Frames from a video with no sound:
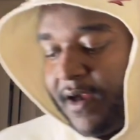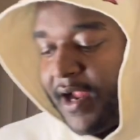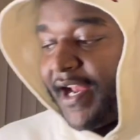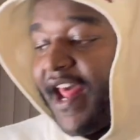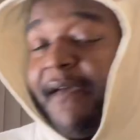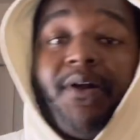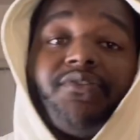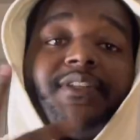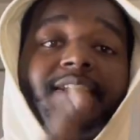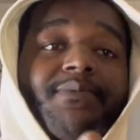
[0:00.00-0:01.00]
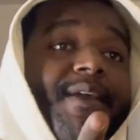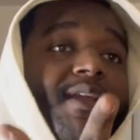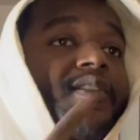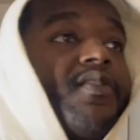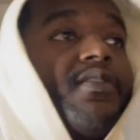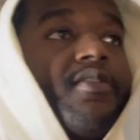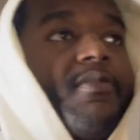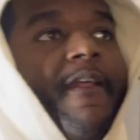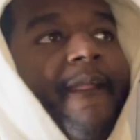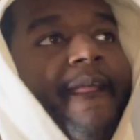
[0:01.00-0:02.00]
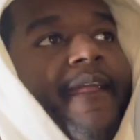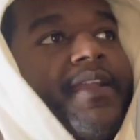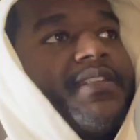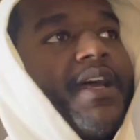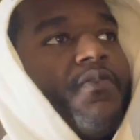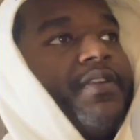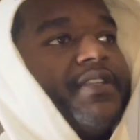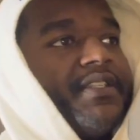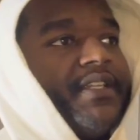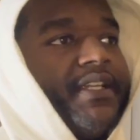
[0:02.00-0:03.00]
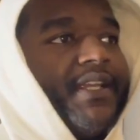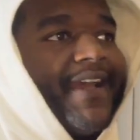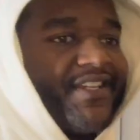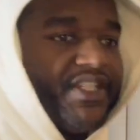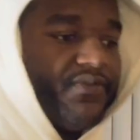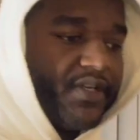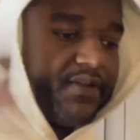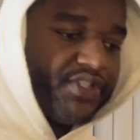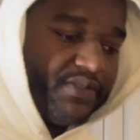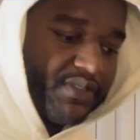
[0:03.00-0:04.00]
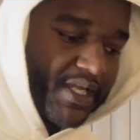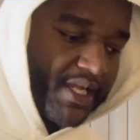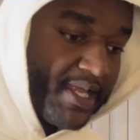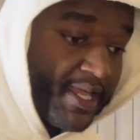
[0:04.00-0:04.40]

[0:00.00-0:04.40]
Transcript: I've had about six mags loaded up because I wanted to see how she ran when she was hot.